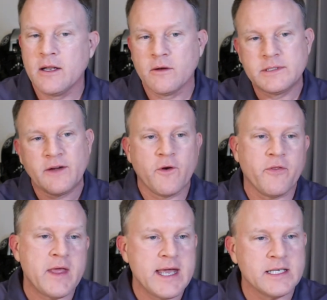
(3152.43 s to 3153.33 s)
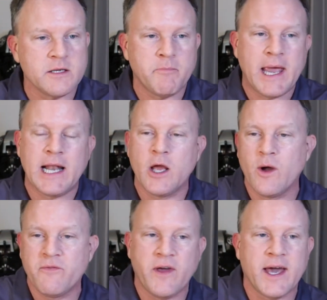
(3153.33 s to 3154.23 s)
different things in Paleo
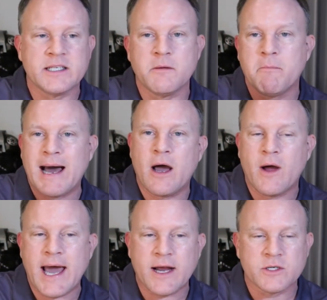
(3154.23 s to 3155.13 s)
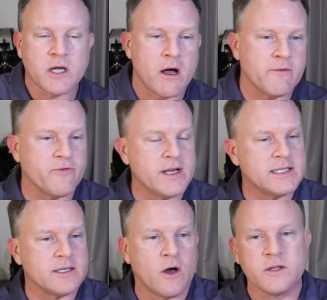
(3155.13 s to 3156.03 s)
FX and Biohackers Conference
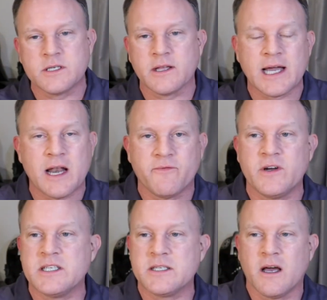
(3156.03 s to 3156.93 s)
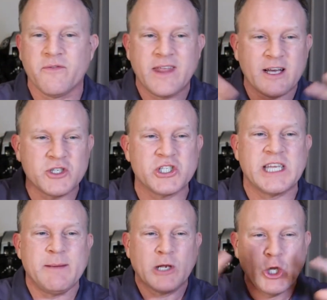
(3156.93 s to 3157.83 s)
and all this other kind of fun stuff. And they'll just
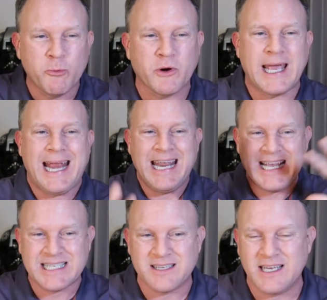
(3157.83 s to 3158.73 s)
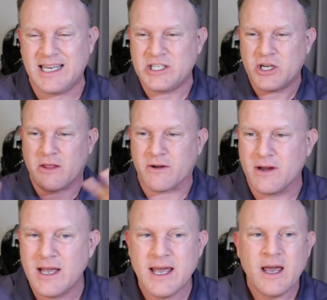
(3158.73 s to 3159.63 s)
keep lubricating each other
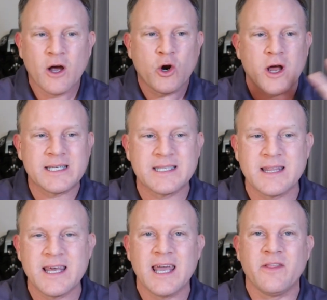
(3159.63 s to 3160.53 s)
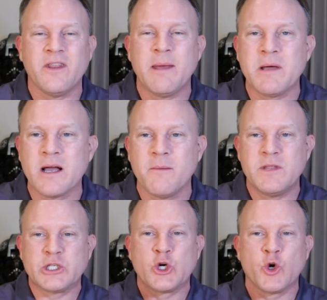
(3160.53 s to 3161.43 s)
across the thing. And then they become
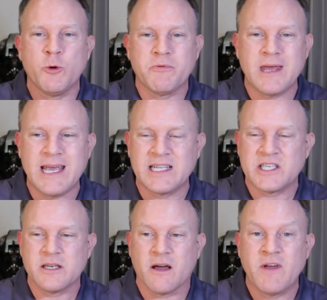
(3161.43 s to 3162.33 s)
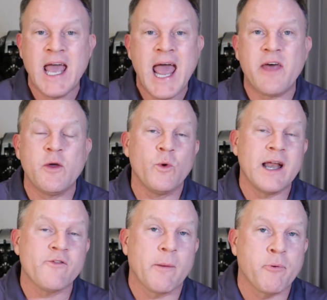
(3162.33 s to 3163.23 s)
this group think and stuff. And then
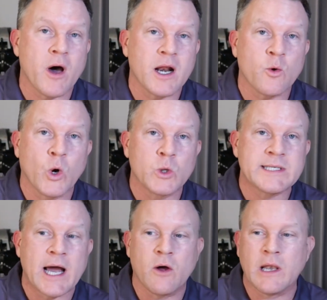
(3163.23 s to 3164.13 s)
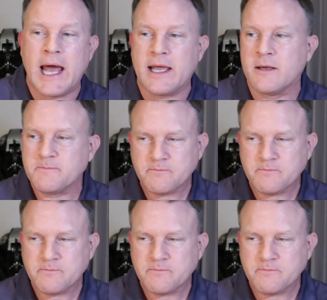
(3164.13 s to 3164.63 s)
whenever a product rolls out, like,